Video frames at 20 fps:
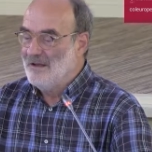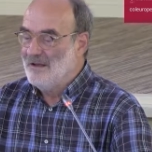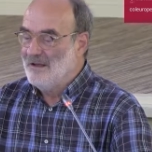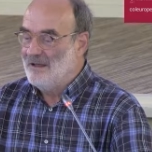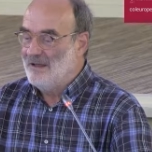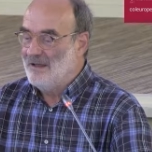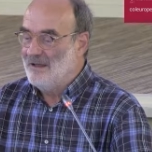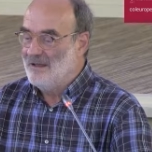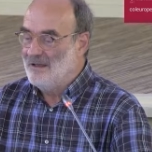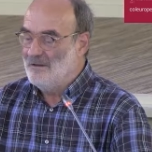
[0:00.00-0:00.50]

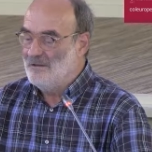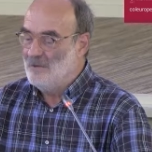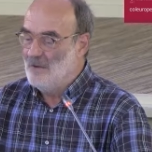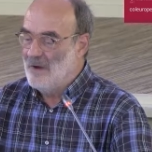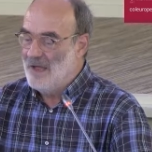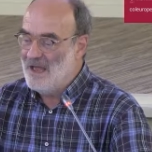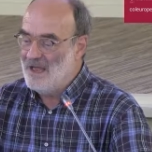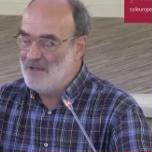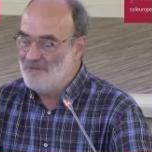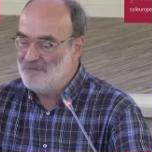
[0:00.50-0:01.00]
Uh, you
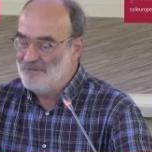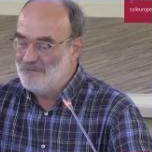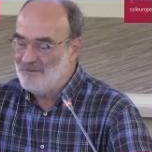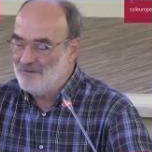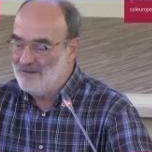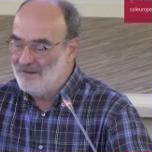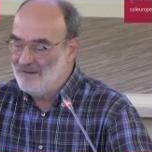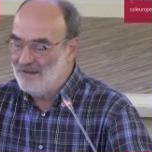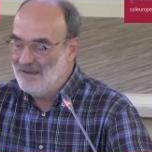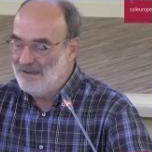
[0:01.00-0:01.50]
have
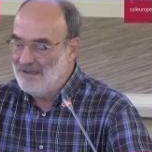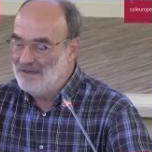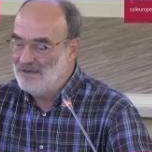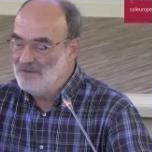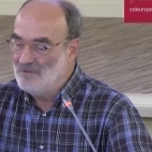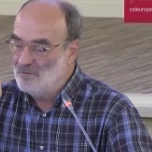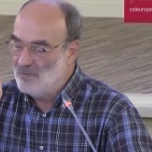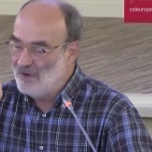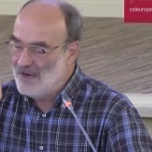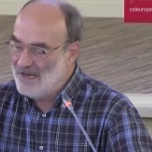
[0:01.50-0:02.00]

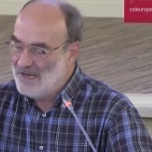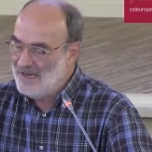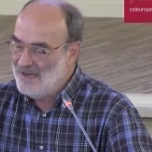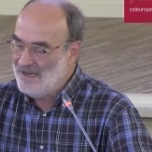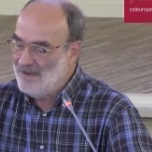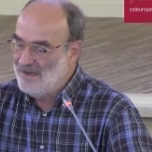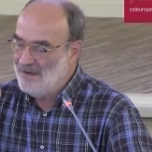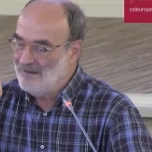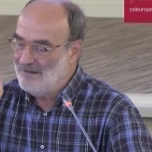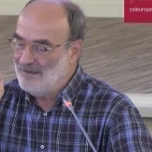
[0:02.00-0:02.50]
in grey